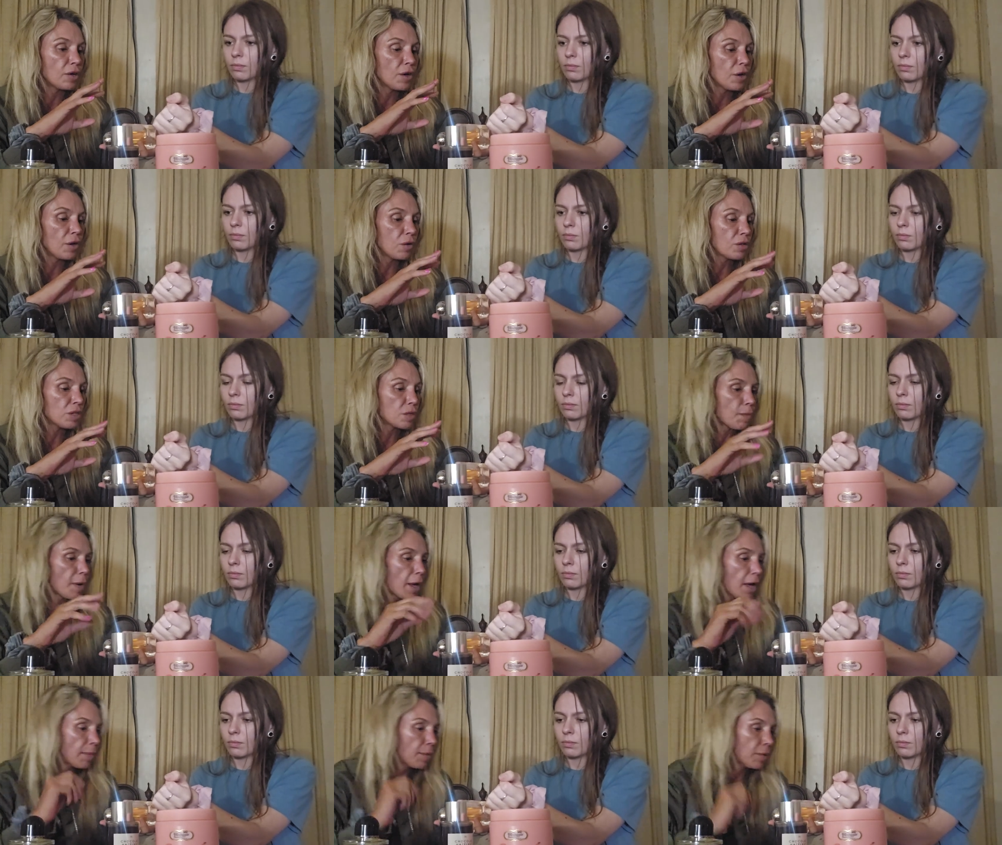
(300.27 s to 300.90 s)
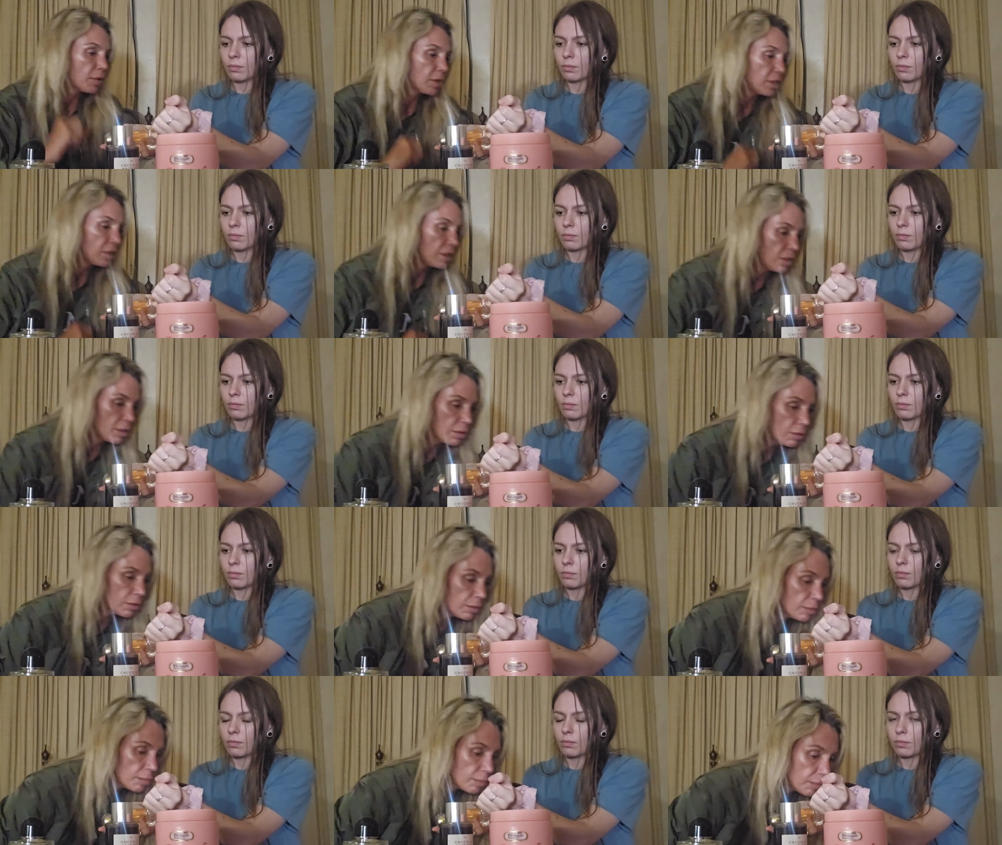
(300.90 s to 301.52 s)
Speaker 1: notes pop on
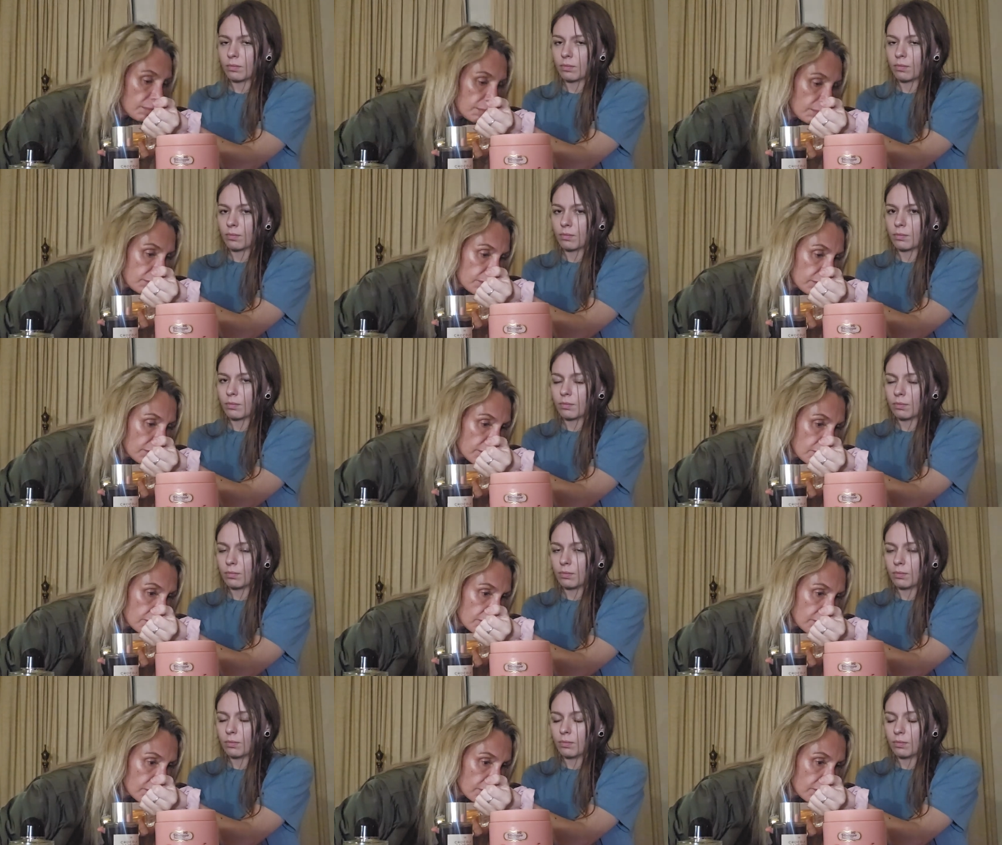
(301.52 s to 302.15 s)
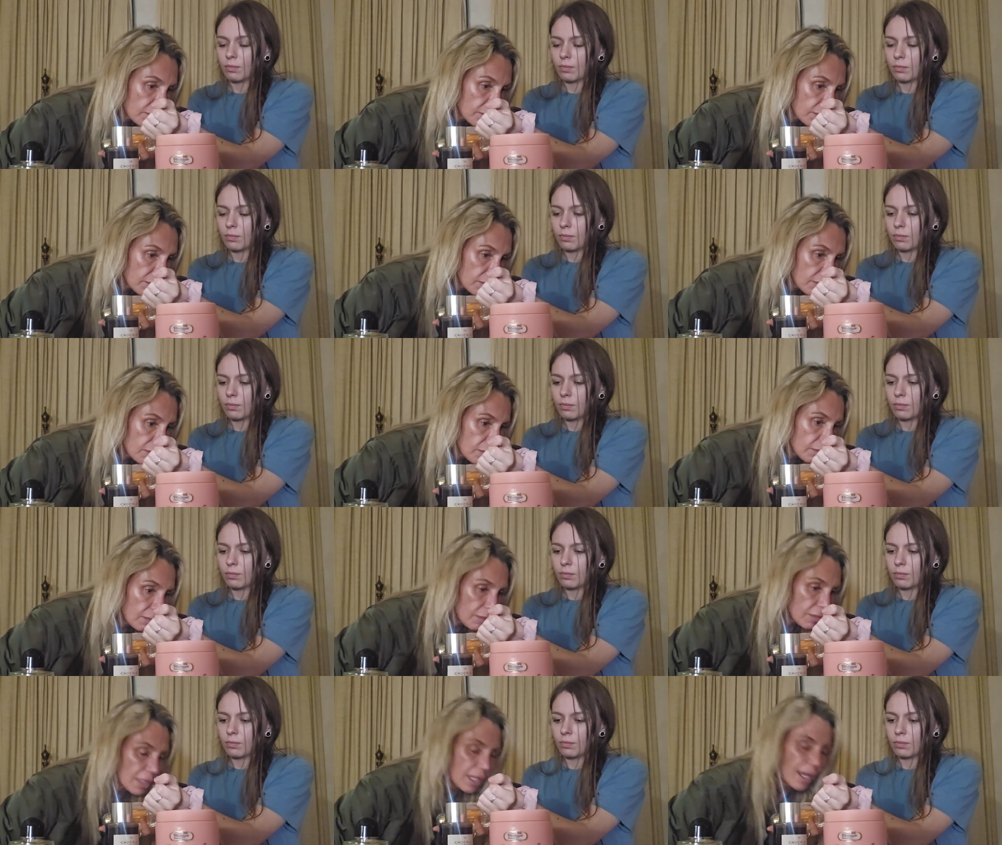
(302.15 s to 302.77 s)
you.
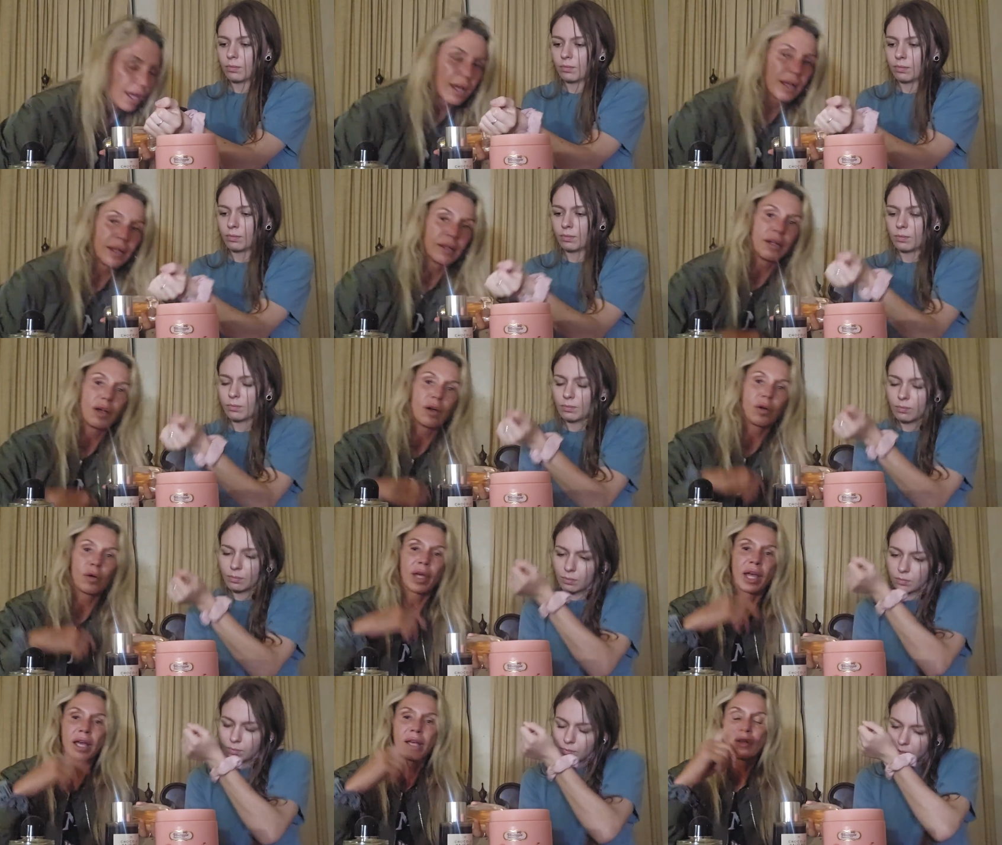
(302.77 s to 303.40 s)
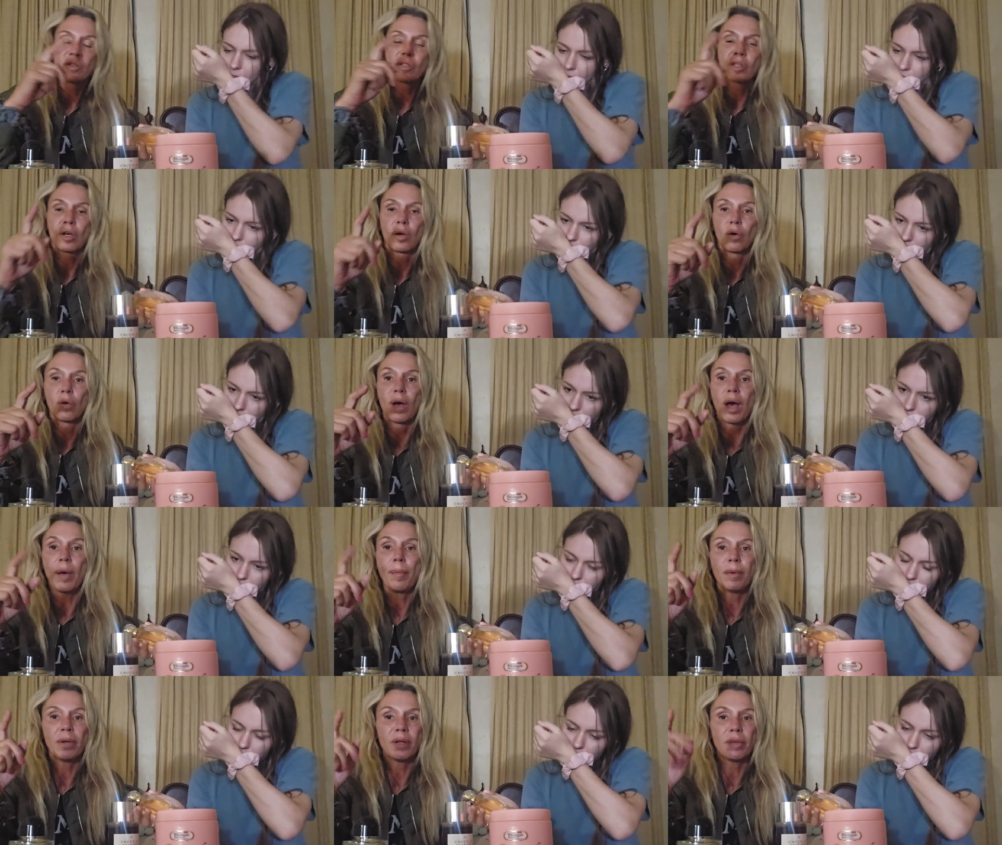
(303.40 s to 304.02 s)
God, okay,
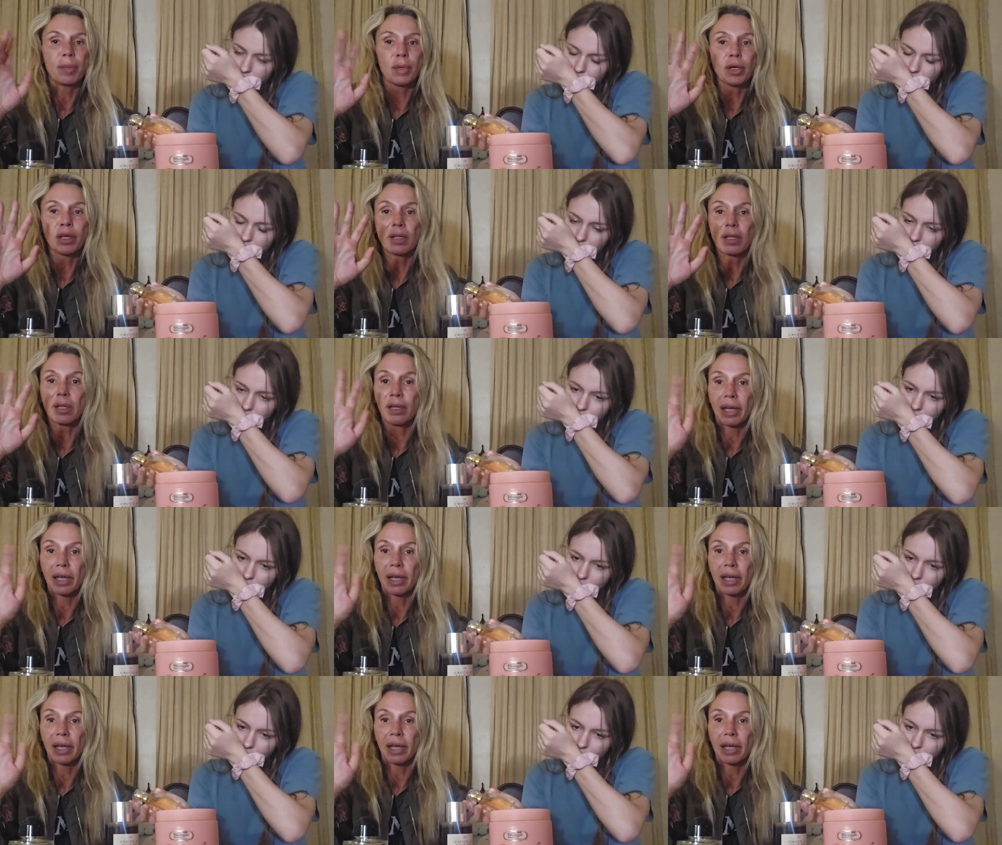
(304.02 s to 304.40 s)
so I'm going to put,